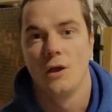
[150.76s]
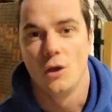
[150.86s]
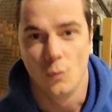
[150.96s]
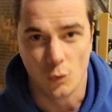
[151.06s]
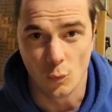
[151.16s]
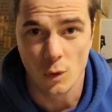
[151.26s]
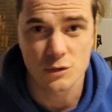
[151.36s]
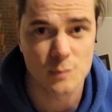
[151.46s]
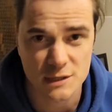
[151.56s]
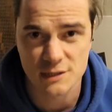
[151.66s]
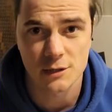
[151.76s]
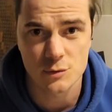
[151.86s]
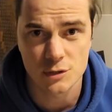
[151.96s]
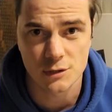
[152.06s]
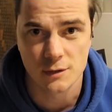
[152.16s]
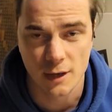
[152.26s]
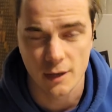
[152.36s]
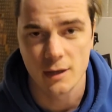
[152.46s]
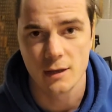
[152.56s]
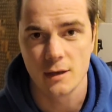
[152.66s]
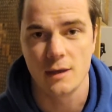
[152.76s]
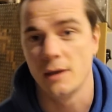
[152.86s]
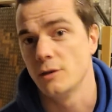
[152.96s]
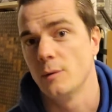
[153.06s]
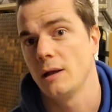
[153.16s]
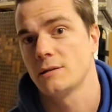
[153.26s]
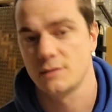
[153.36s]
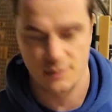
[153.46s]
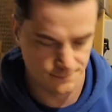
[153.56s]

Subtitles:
Well, what's my solution, I hear you ask?